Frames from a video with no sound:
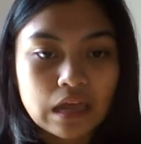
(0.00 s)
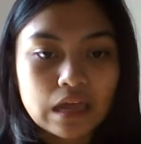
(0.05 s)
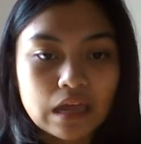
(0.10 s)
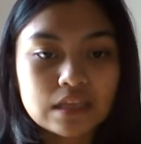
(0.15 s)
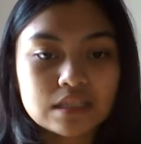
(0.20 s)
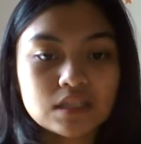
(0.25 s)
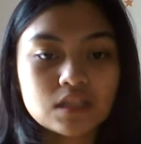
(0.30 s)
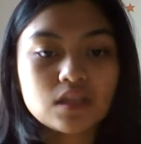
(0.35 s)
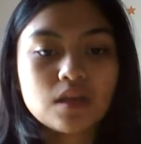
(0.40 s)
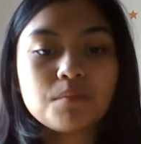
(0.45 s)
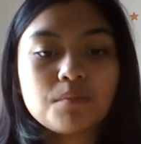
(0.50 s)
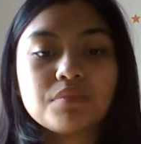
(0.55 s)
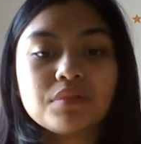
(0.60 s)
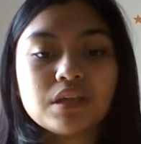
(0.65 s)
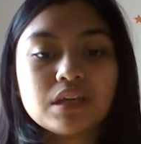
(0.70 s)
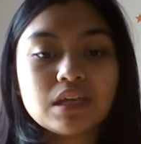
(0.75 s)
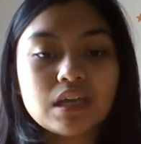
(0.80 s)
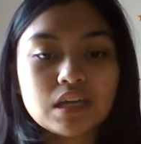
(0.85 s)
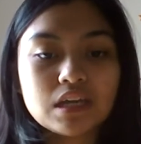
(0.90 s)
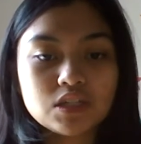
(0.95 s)
its
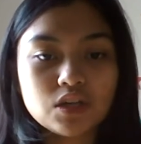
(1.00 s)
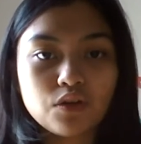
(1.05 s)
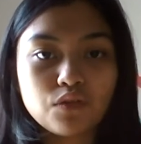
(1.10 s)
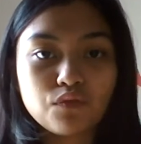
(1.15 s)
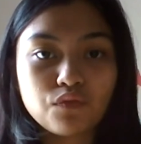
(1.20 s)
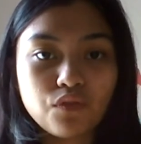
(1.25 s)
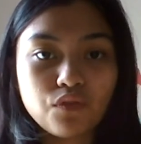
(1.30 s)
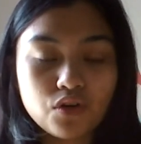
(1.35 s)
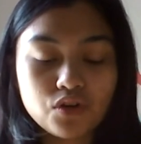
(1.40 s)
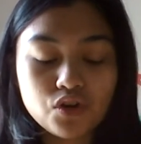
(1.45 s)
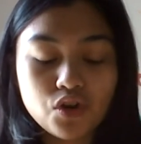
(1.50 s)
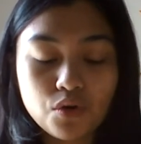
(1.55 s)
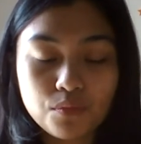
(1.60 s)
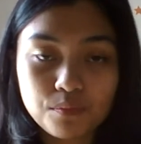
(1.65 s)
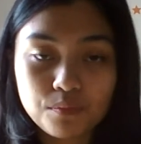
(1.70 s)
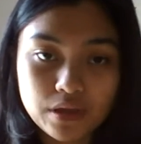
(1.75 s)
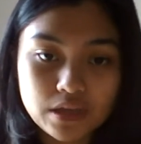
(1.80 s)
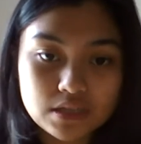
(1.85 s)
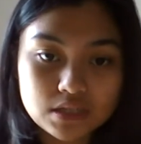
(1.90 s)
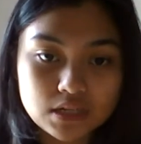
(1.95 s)
implication for your
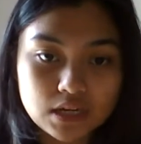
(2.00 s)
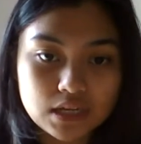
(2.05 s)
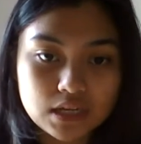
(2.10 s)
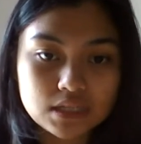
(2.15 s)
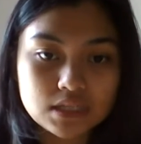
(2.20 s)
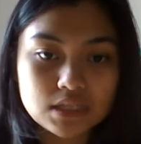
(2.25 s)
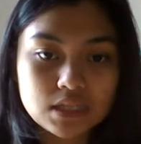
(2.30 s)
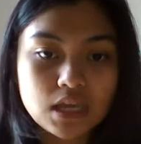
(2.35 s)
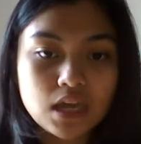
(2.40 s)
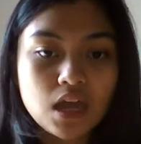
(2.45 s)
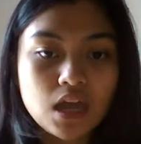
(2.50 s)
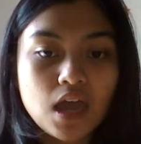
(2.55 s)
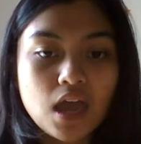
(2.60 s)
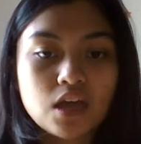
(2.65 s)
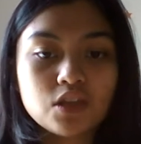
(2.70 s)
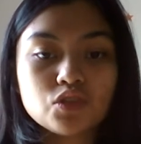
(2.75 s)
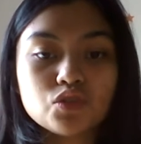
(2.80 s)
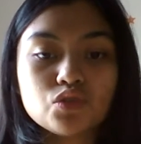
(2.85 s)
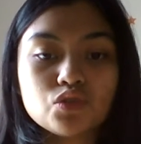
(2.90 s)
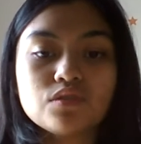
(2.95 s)
business,
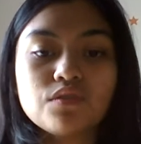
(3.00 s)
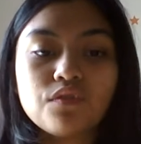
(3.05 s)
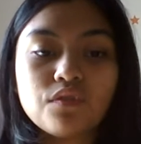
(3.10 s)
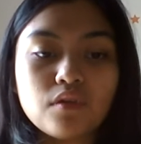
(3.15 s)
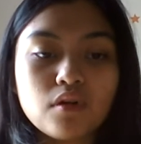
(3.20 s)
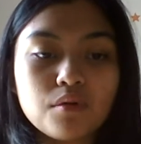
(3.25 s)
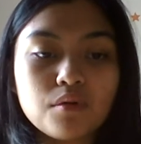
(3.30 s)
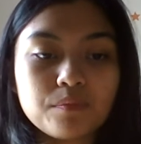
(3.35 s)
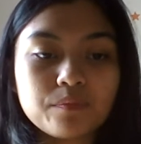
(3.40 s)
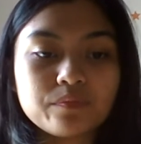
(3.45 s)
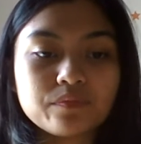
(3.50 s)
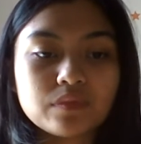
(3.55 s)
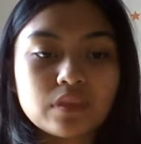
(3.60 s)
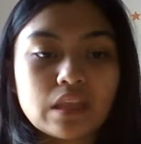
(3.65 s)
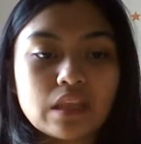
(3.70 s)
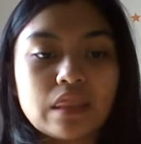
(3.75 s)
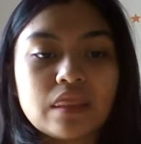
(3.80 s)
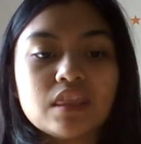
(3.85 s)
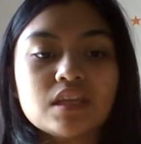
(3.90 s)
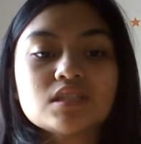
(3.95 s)
and to develop
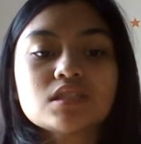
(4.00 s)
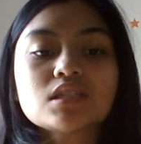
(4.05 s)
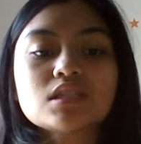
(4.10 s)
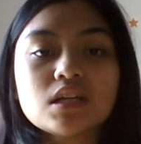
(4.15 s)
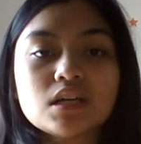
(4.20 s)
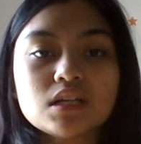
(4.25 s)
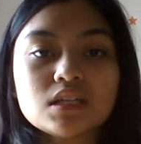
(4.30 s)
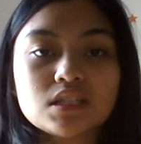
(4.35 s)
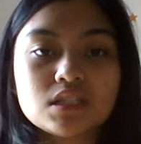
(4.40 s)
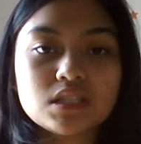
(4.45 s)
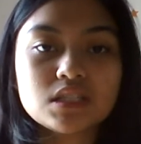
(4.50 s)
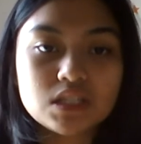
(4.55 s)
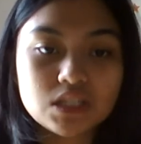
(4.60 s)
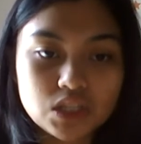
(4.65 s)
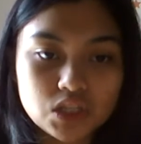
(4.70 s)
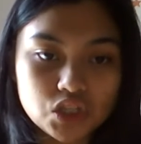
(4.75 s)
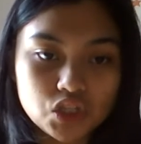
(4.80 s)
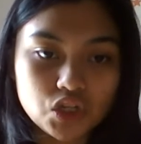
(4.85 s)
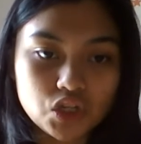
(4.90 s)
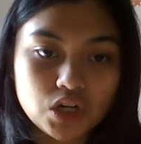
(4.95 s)
the skills
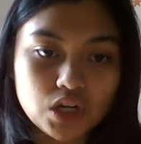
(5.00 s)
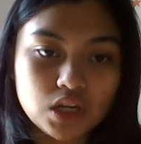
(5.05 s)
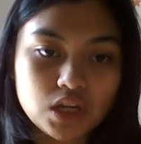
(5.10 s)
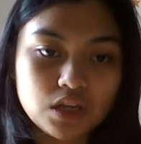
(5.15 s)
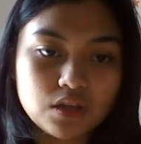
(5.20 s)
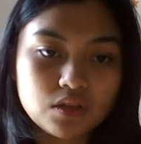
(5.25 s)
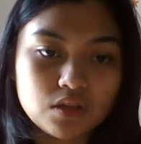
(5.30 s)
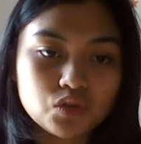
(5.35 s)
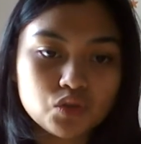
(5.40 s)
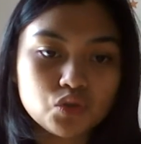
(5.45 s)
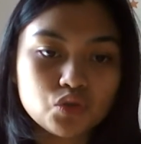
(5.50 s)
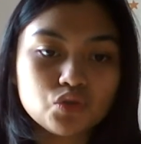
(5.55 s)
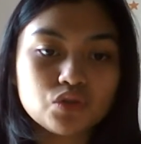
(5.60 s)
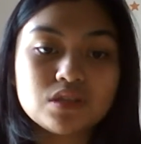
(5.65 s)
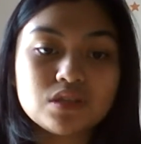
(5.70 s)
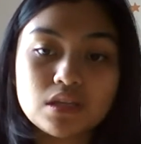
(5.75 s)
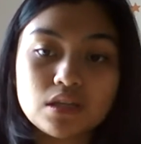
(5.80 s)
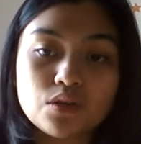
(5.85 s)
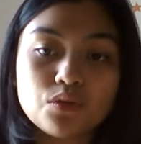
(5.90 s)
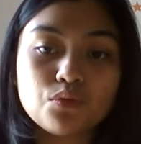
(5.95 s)
necessary to
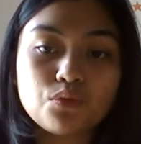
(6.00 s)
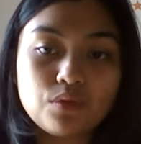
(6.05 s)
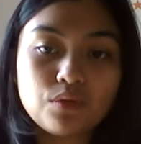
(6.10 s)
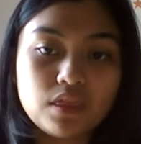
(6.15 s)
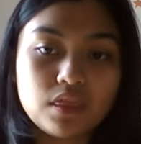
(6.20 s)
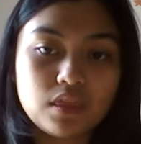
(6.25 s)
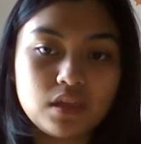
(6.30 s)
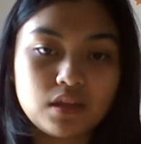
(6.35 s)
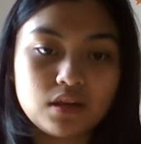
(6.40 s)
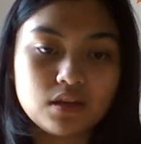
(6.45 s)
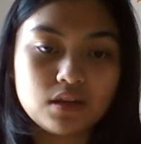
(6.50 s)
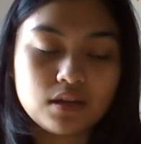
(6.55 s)
deal with it.